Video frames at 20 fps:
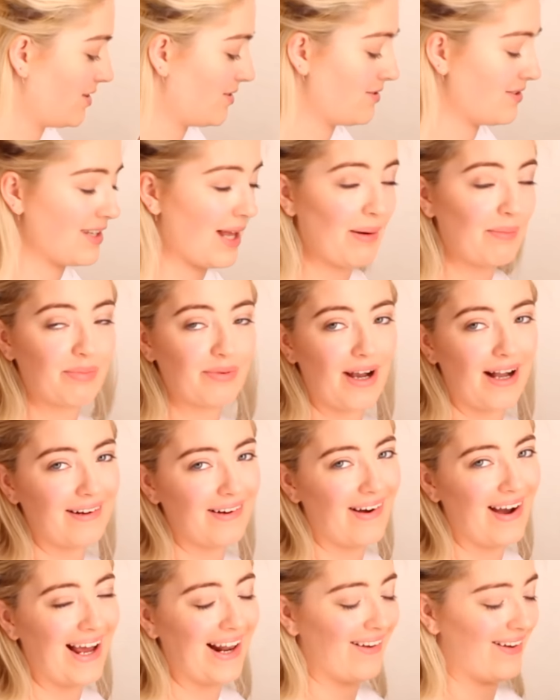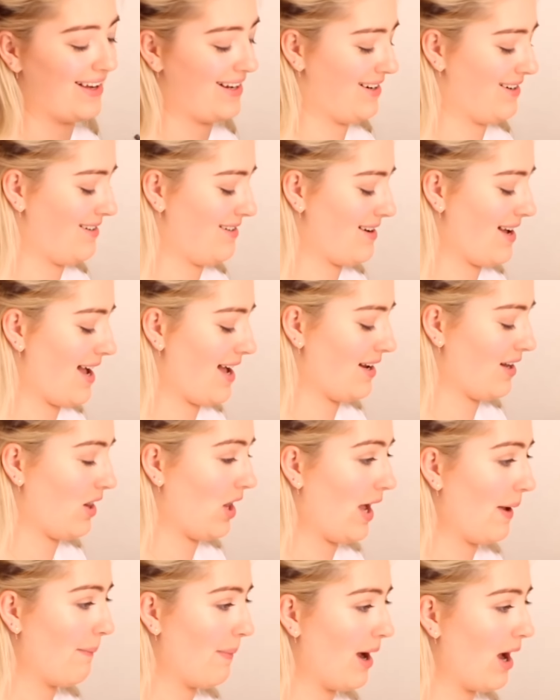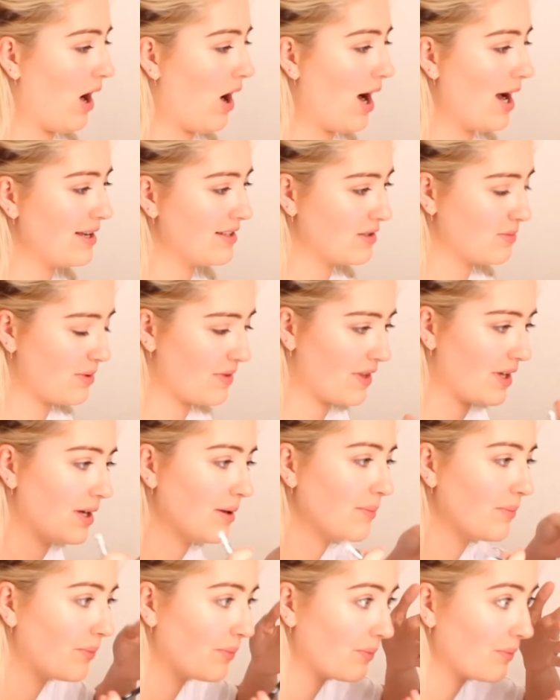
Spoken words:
to use that brown eyeliner and line my eyes with it.